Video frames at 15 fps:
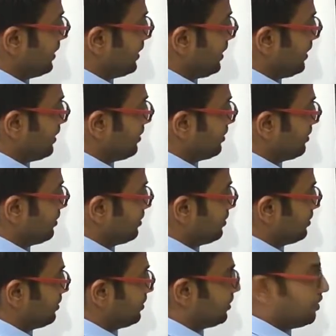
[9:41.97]
get
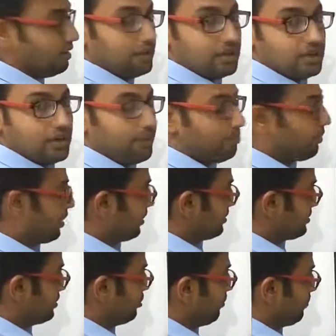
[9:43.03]
a number
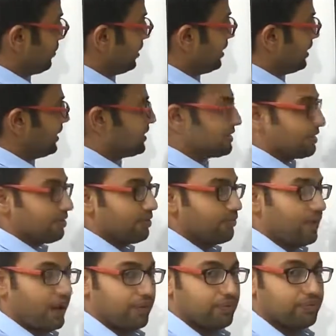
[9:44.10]

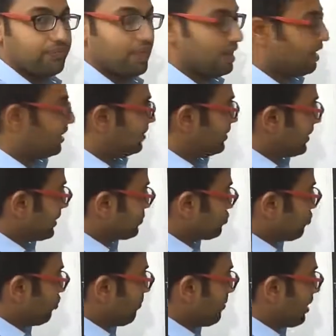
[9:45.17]
0.875. There is
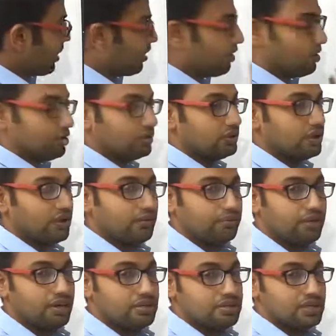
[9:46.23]
no bar on the
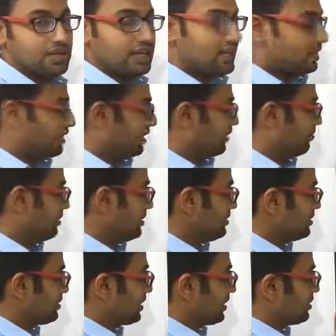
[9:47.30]
numbers. That
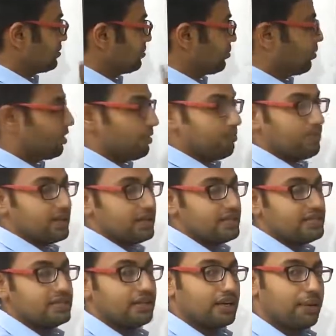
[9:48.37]
means there is no number
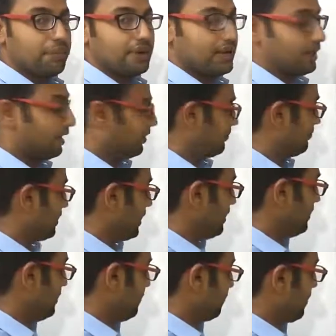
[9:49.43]
is repeating,
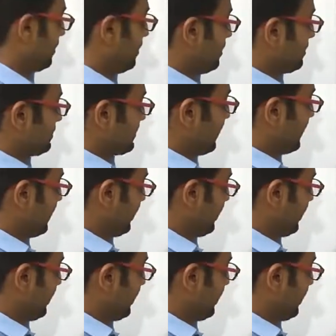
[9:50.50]
right? Second